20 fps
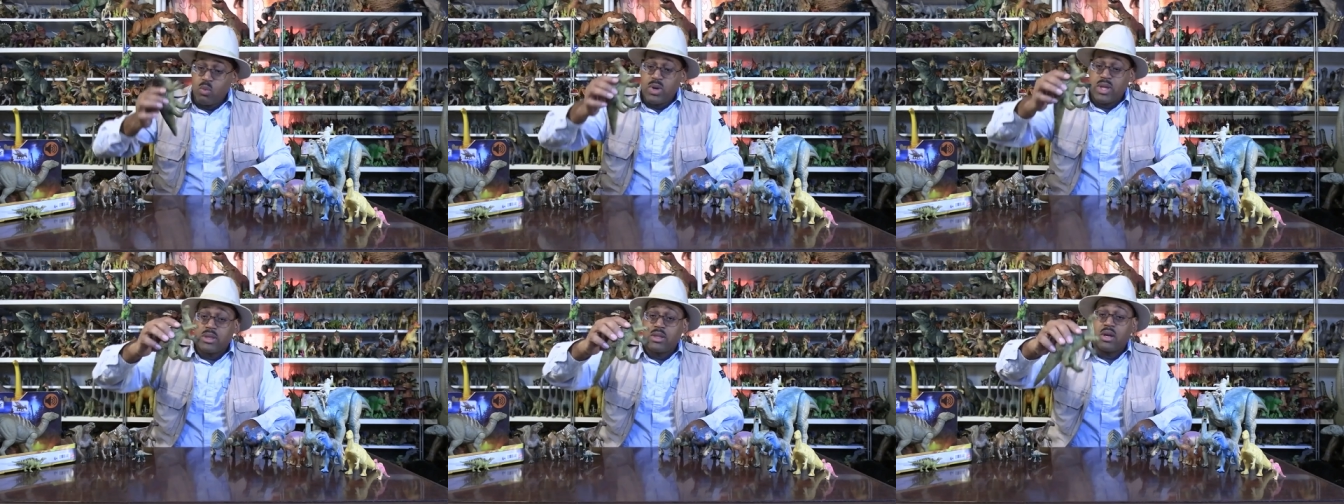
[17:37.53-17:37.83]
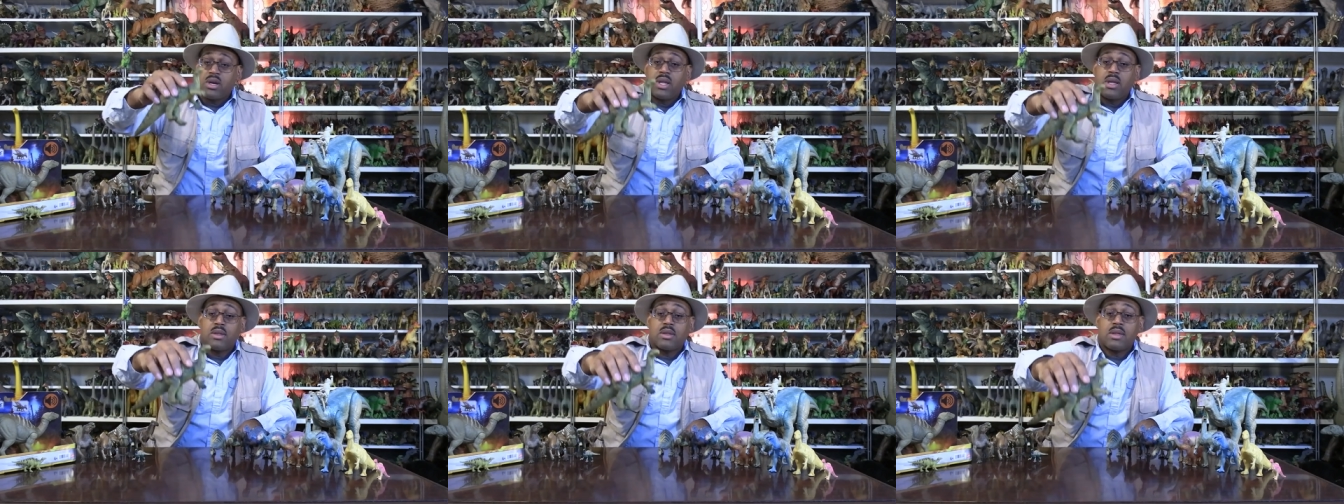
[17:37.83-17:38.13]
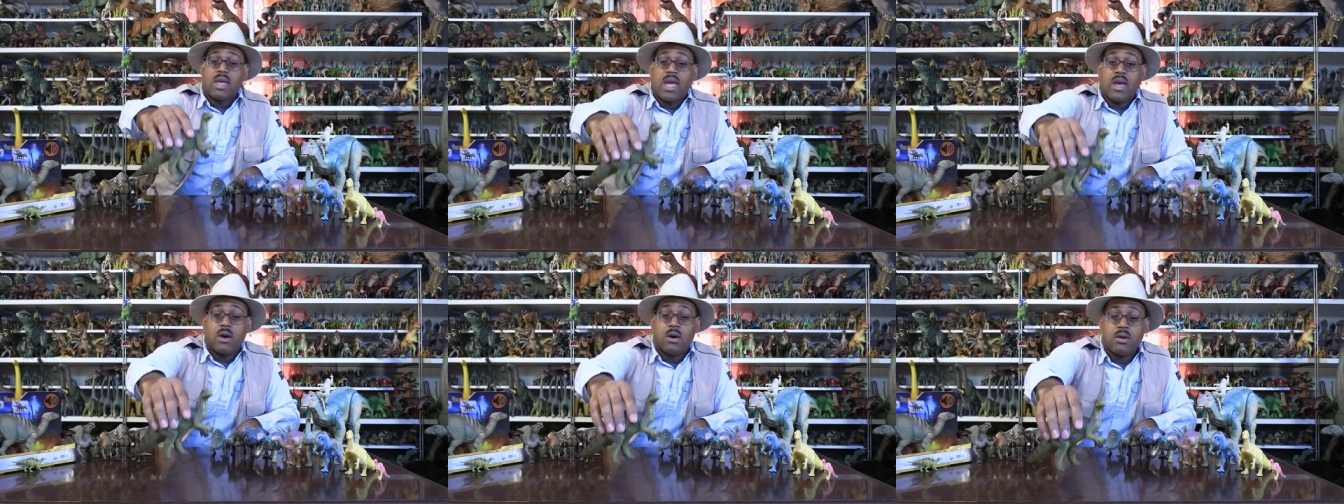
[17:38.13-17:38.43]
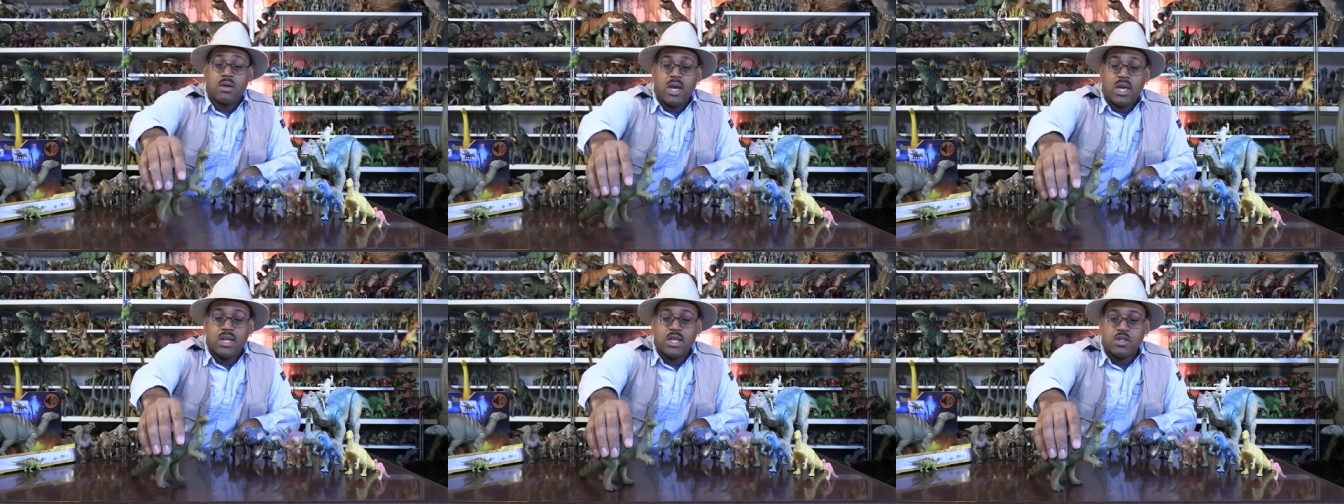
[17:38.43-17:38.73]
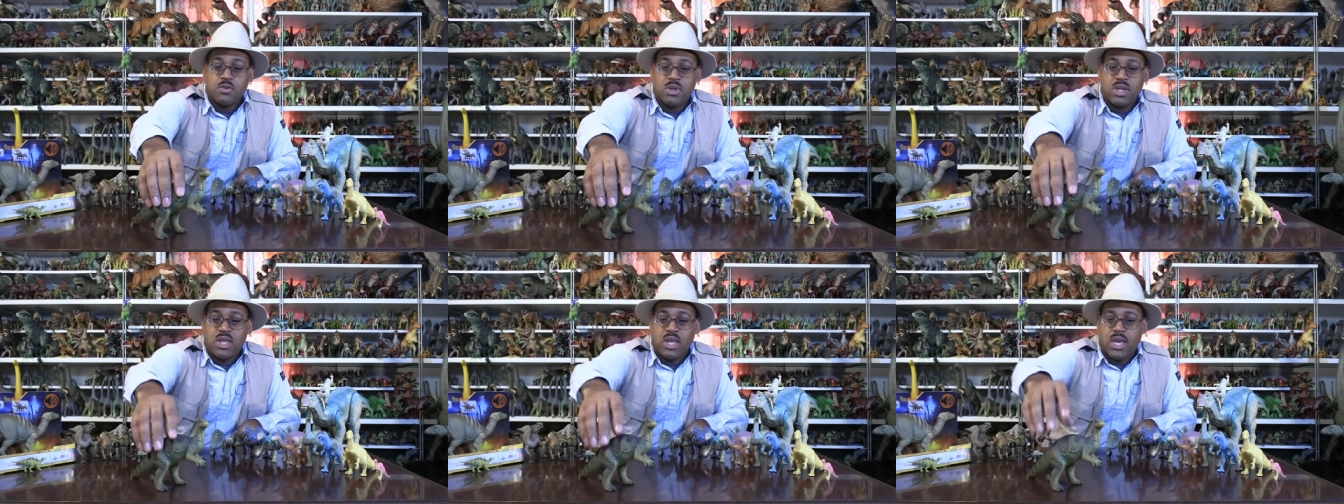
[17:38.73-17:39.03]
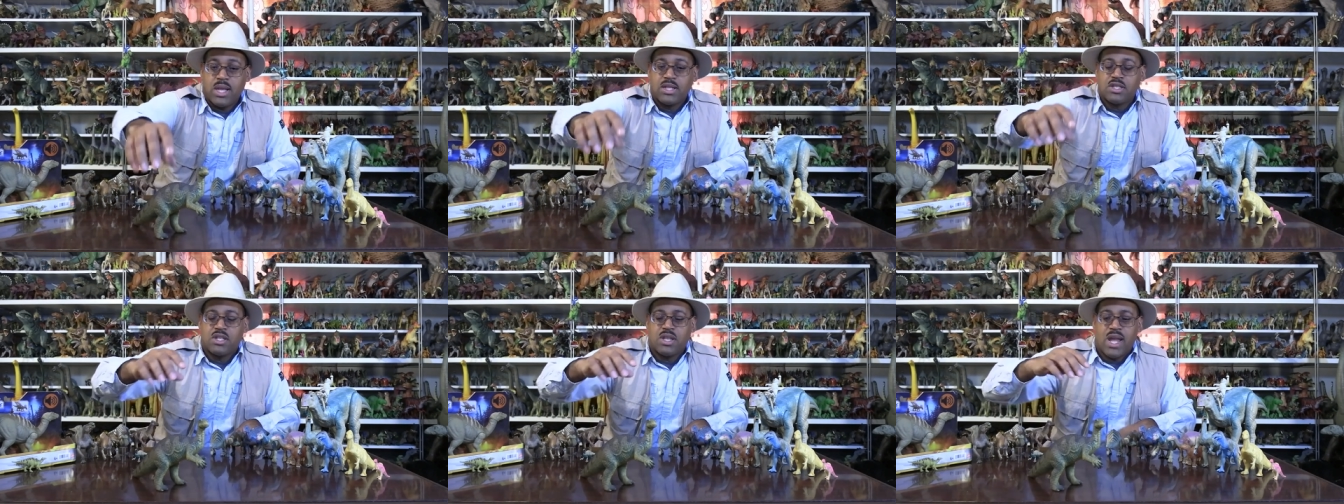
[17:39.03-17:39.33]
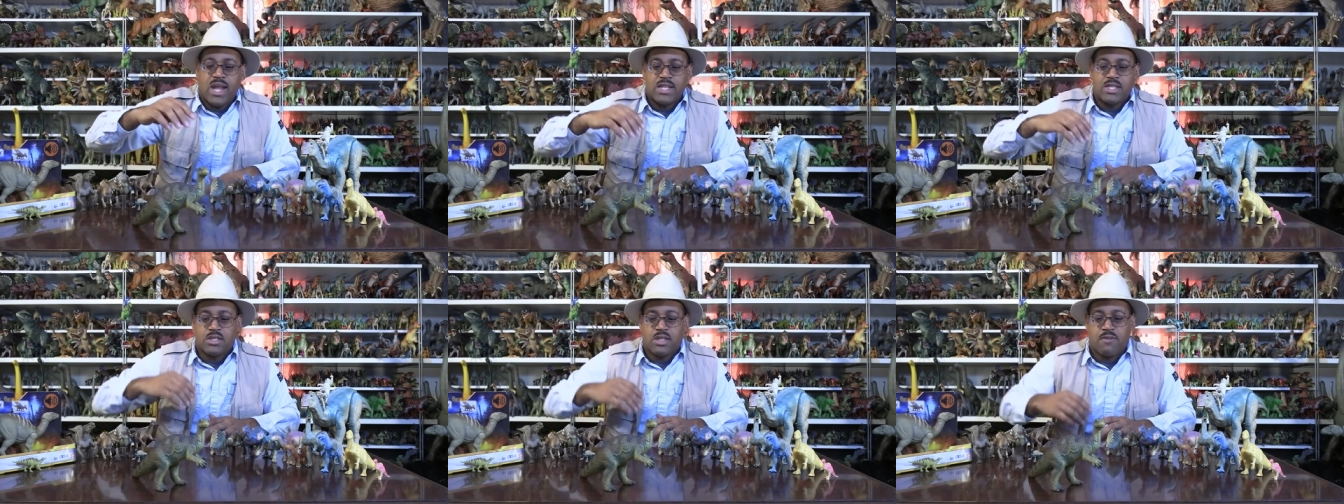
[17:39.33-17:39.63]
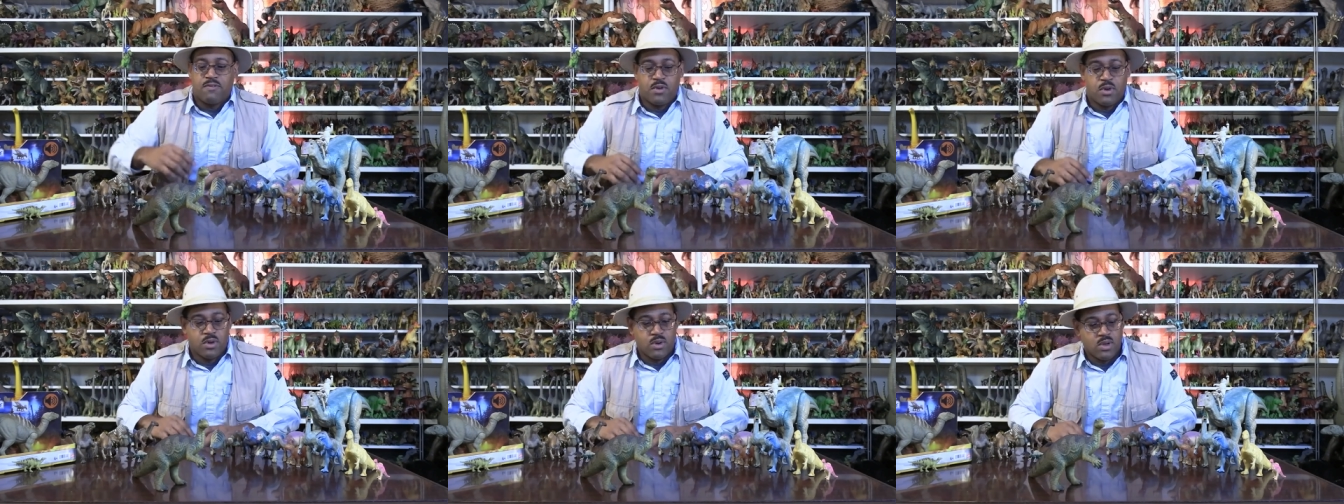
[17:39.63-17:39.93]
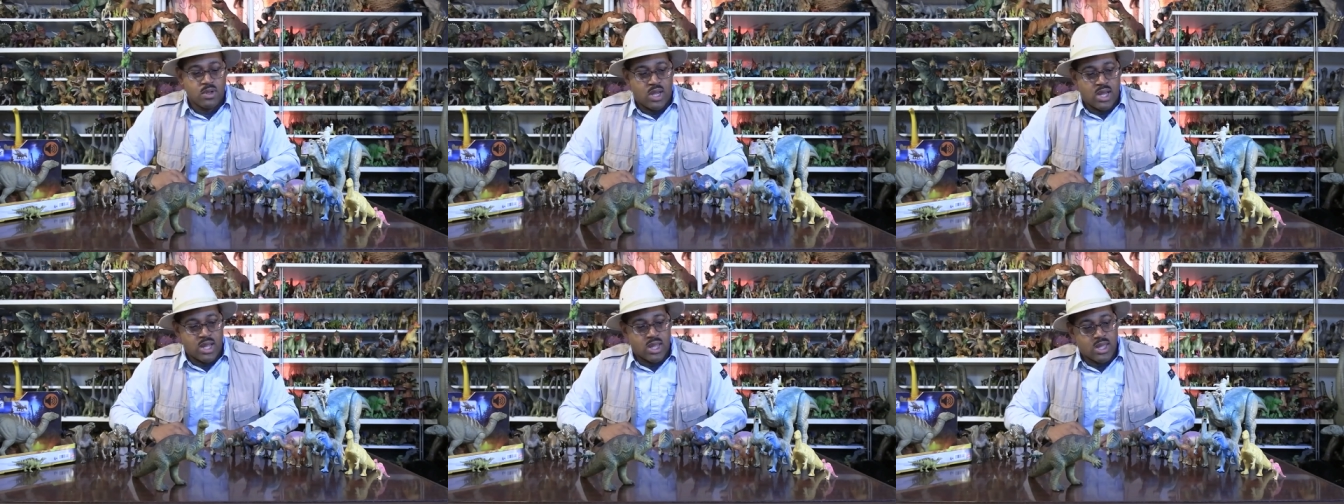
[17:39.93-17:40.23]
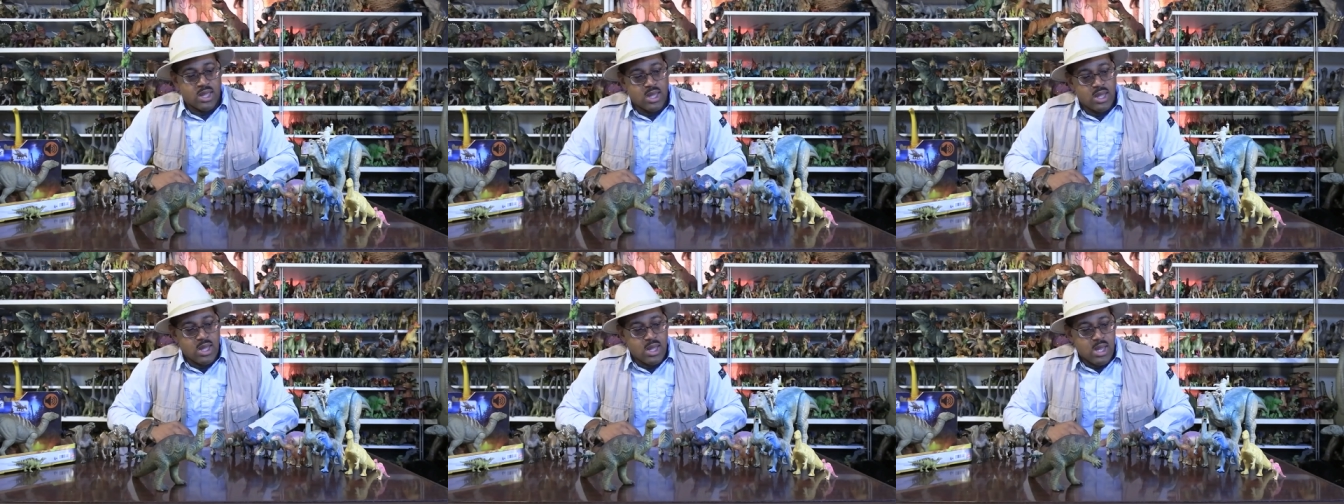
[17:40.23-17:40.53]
130 scale, and this one again is a nice. If you're like,